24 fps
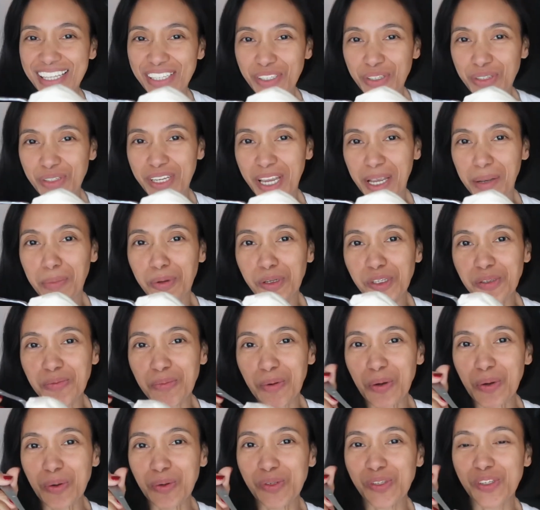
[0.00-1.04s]
Two
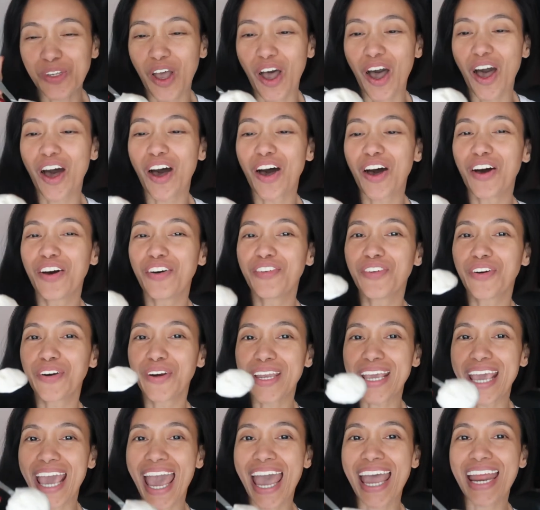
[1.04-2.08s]
tablespoons of
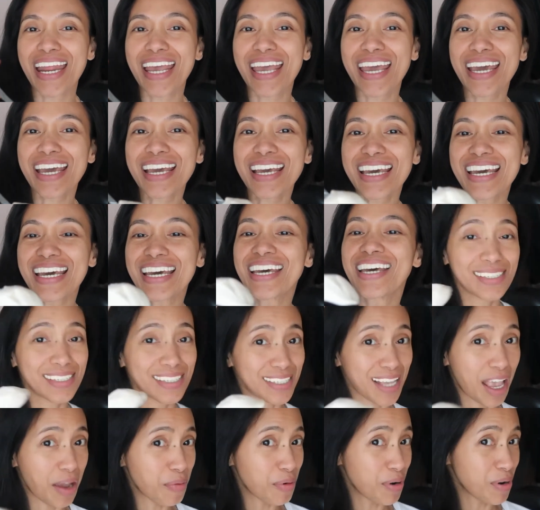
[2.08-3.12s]
organic
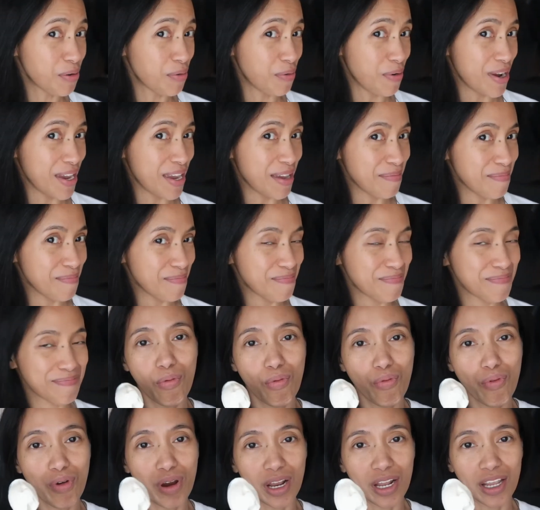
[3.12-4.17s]
sour cream.
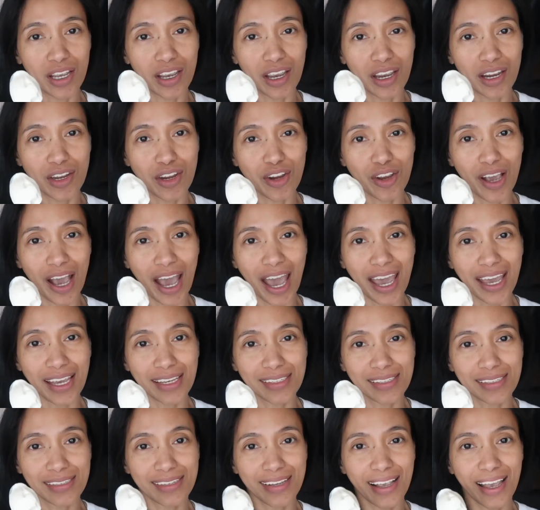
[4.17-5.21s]
Really good, you
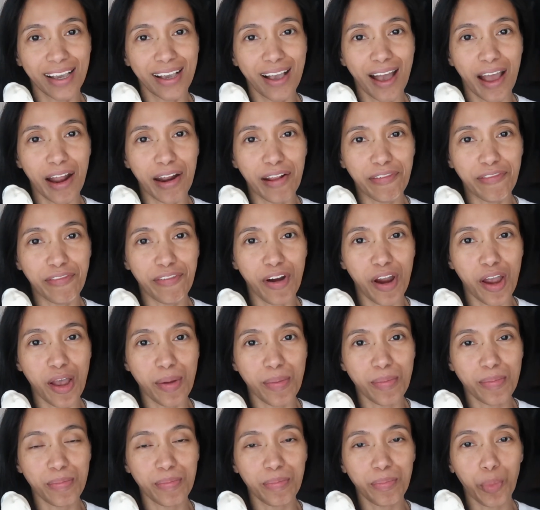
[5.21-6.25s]
guys. I got it
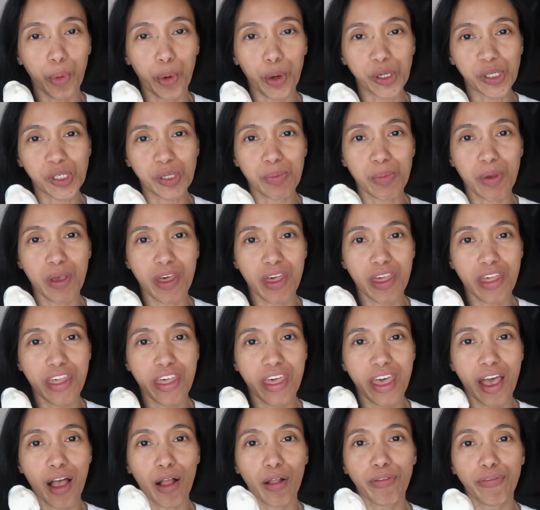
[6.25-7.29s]
from Portsmouth
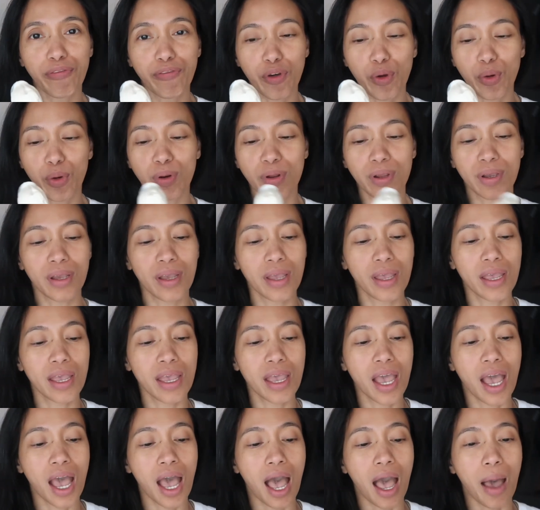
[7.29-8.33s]
Health Food.
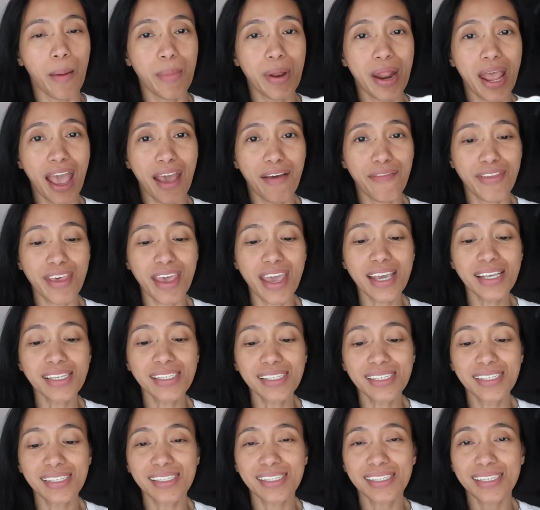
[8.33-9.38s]
I'm gonna have
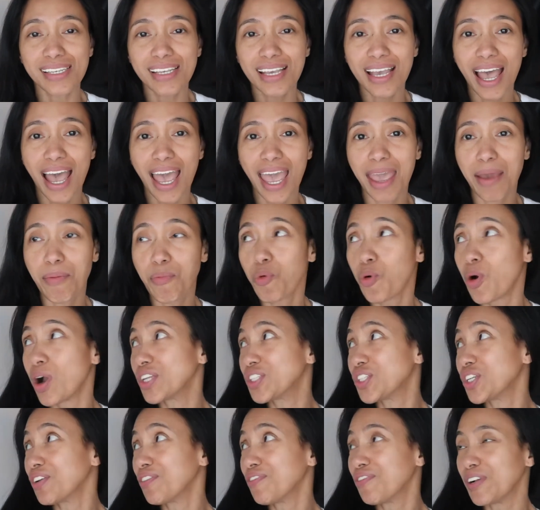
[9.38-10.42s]
this. I am
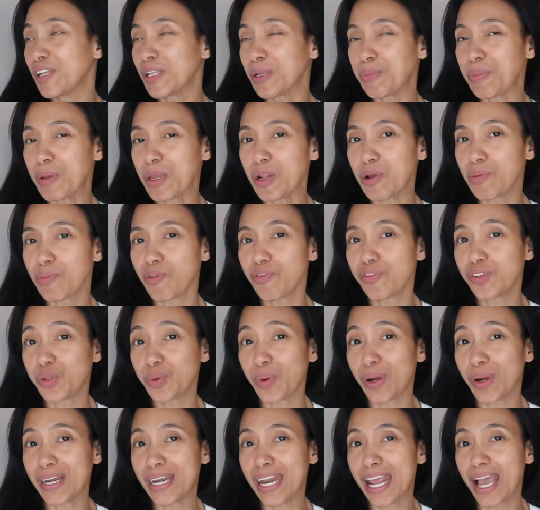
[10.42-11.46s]
watching Filipino movies
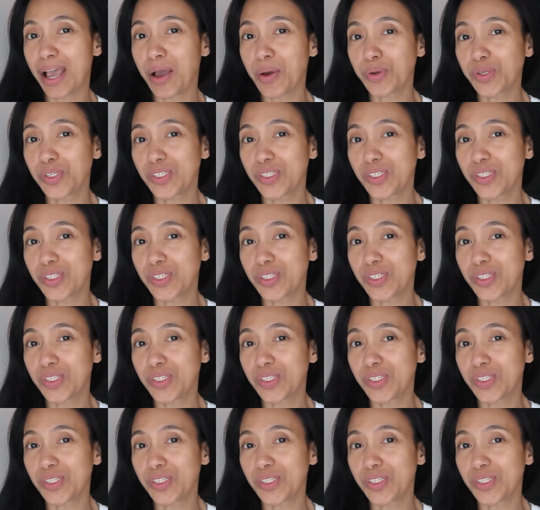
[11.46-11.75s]
right now.